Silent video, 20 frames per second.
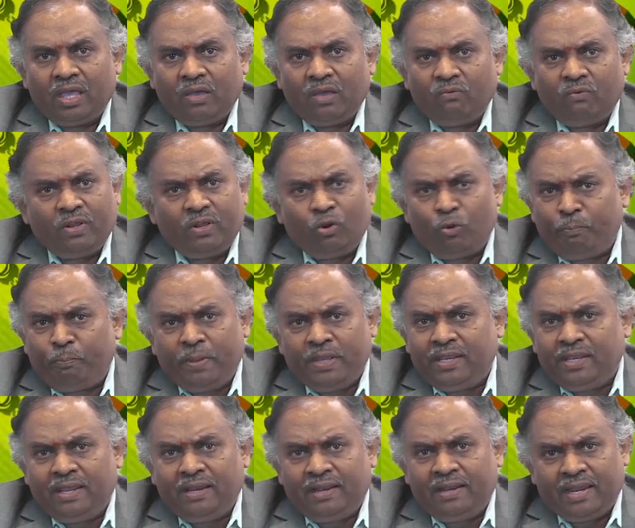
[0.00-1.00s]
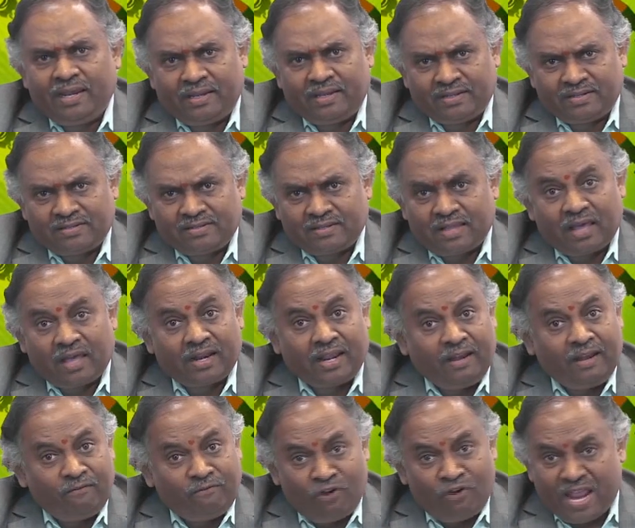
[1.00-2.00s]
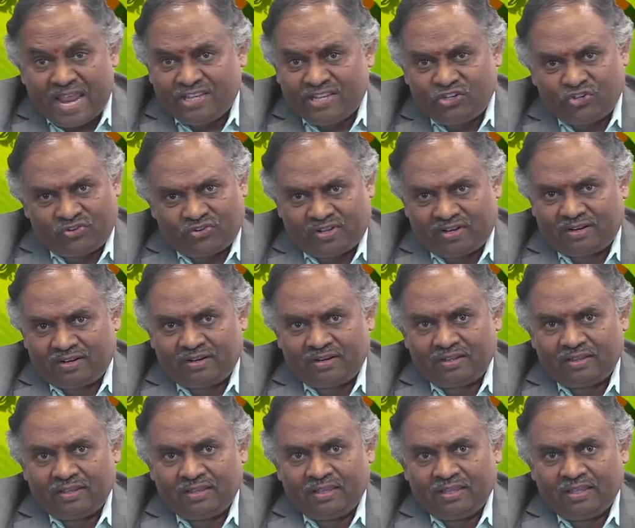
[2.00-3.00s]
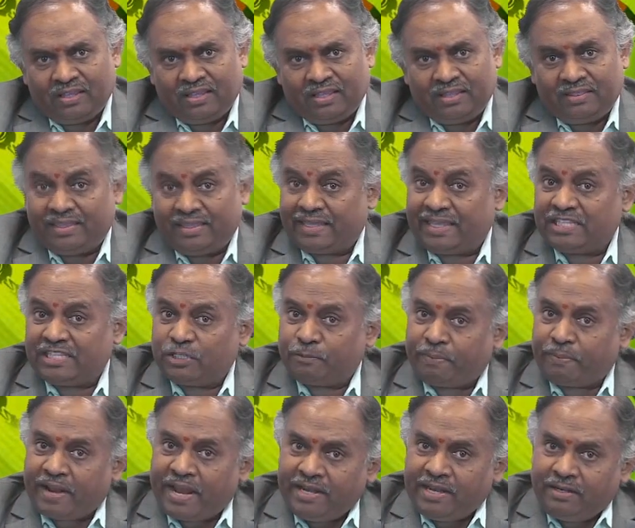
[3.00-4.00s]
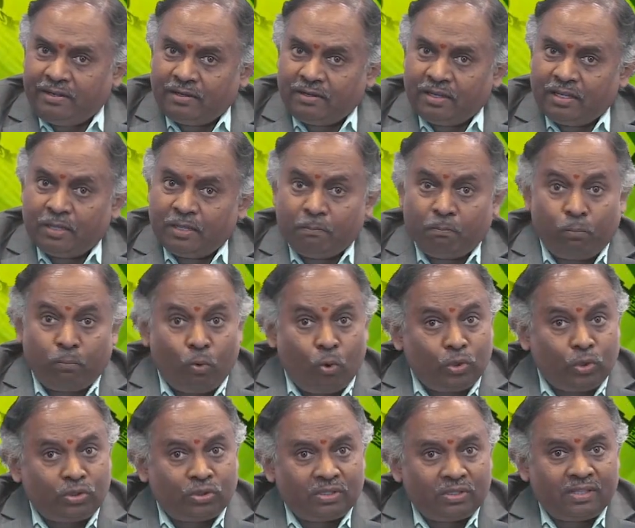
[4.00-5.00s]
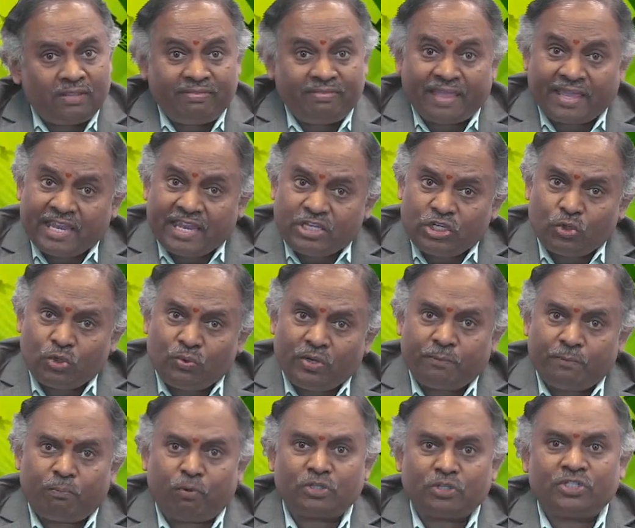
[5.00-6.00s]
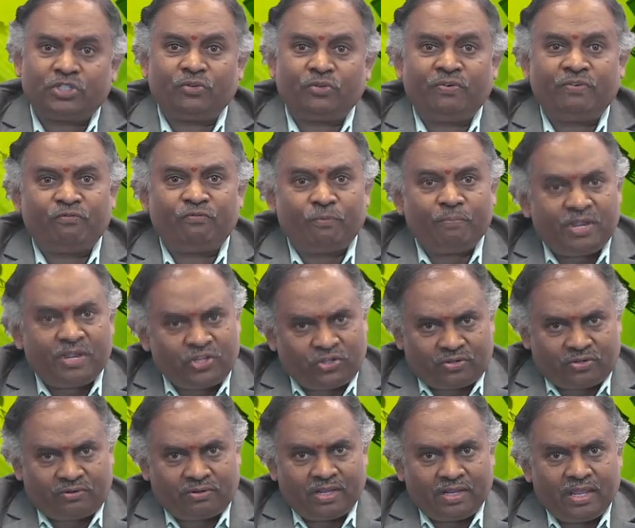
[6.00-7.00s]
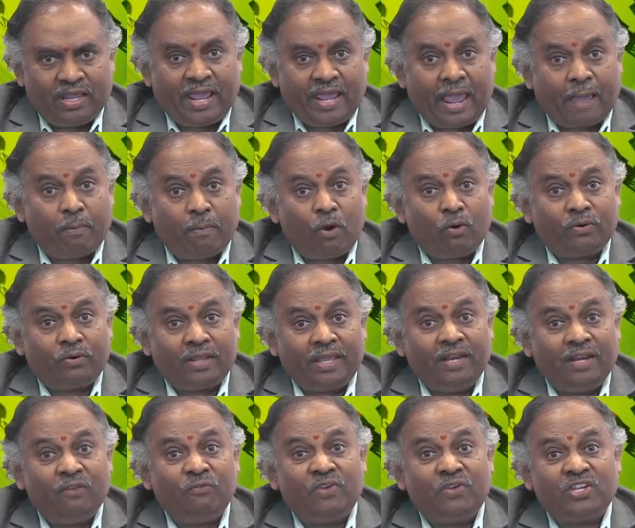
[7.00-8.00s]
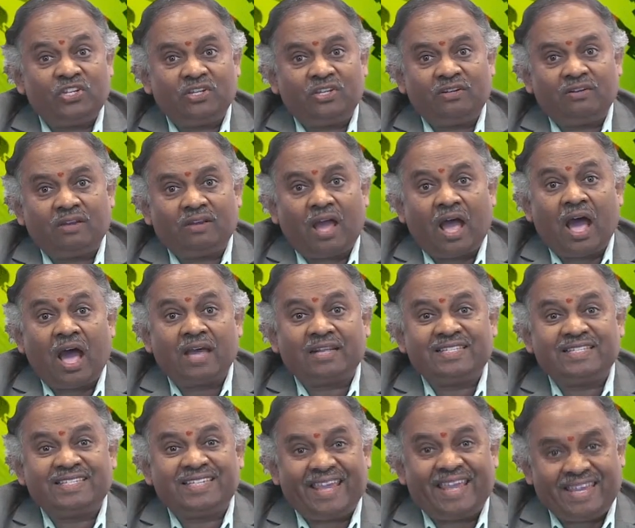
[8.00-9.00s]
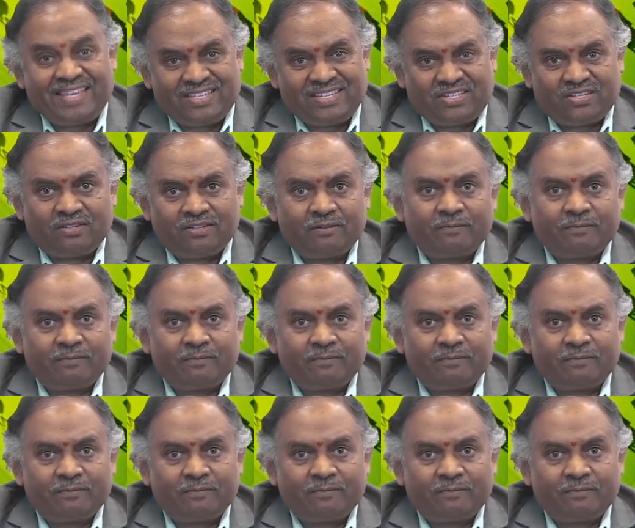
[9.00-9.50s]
While opinion leaders are influential, they can spread both negative and positive information about innovation or change.